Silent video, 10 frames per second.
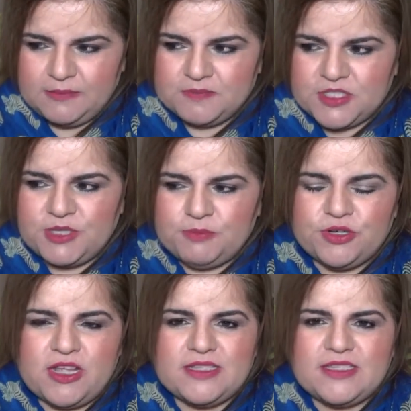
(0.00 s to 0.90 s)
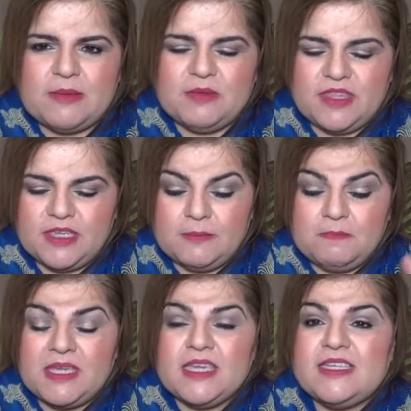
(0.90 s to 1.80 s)
she put on some of the
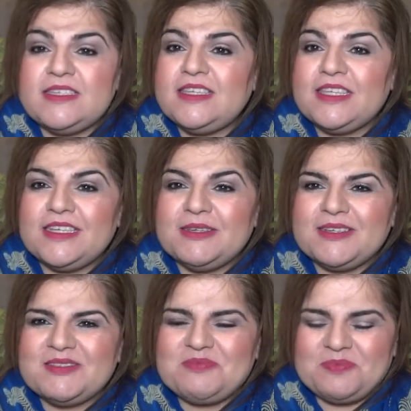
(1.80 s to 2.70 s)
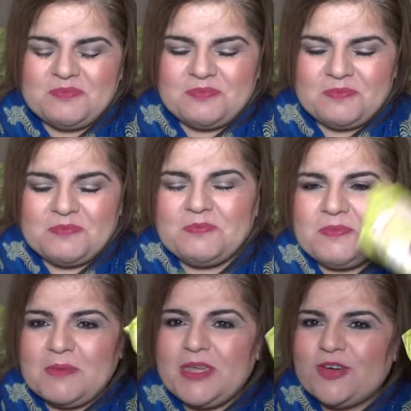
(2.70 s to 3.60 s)
Big Easy, the
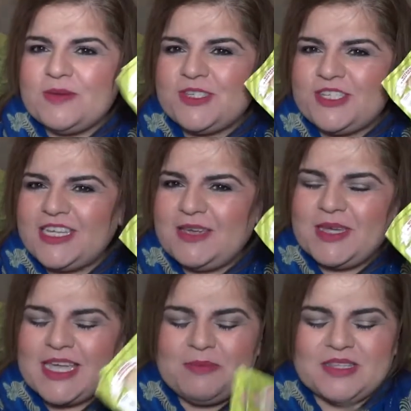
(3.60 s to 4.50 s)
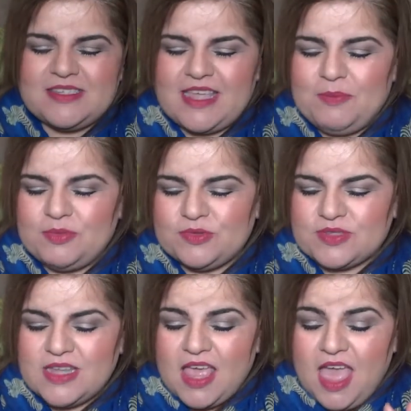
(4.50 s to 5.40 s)
BB cream, so she gave me a couple of
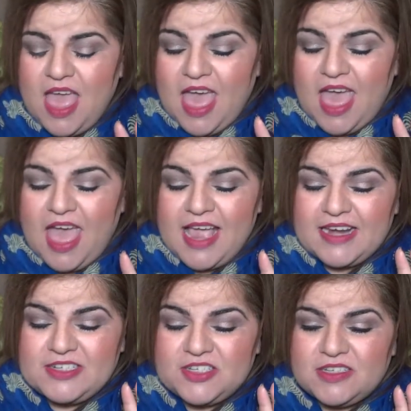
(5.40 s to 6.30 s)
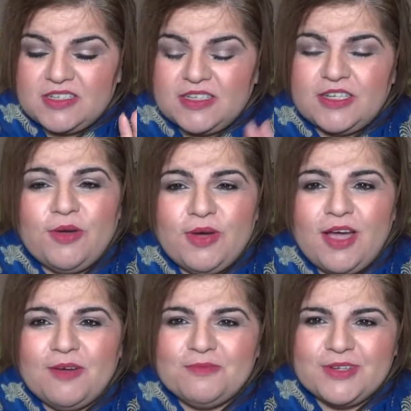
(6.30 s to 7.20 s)
samples, and you know what,
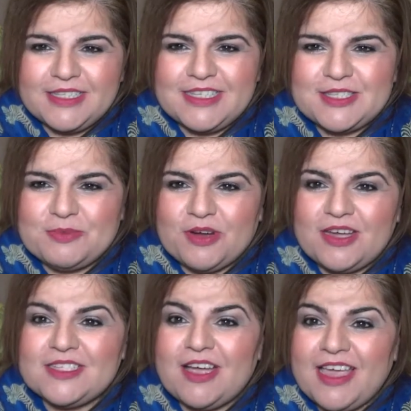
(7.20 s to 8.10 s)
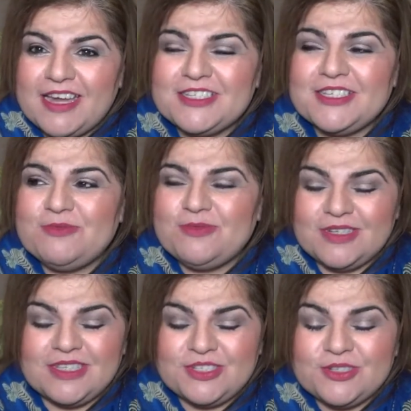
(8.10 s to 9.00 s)
I'm really surprised. I actually
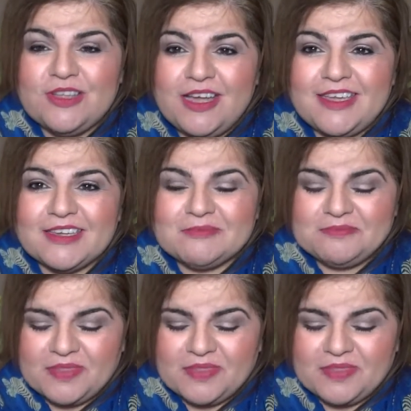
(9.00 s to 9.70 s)
really do like it.